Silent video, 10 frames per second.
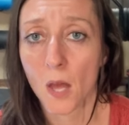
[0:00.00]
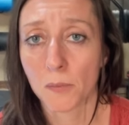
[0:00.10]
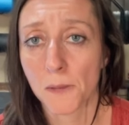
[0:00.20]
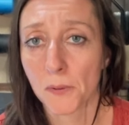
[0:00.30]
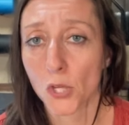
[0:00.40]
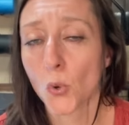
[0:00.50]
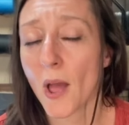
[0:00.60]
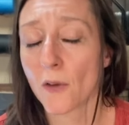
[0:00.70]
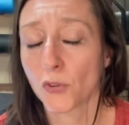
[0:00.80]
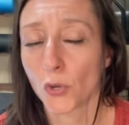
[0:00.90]
People who
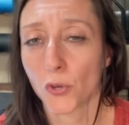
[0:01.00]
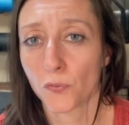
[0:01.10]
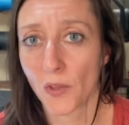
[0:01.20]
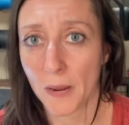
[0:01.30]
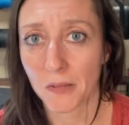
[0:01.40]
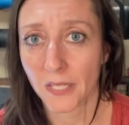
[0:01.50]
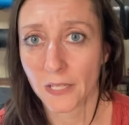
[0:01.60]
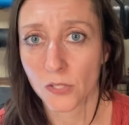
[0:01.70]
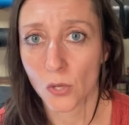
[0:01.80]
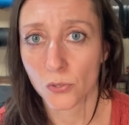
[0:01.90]
have good family
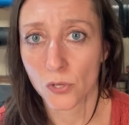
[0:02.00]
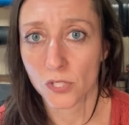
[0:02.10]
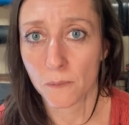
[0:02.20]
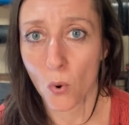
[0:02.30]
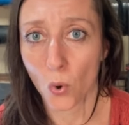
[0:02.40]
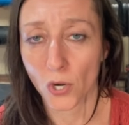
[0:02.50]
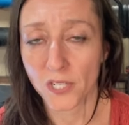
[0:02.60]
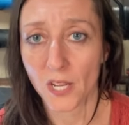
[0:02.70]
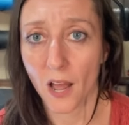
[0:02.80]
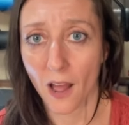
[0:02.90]
and social
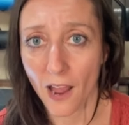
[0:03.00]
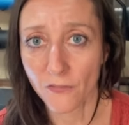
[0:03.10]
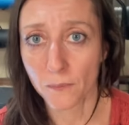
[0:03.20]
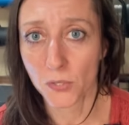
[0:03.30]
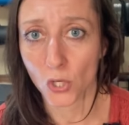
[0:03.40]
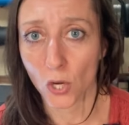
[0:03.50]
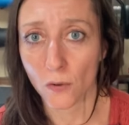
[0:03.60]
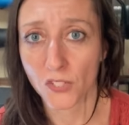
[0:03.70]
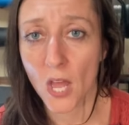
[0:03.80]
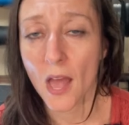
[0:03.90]
support, I've observed,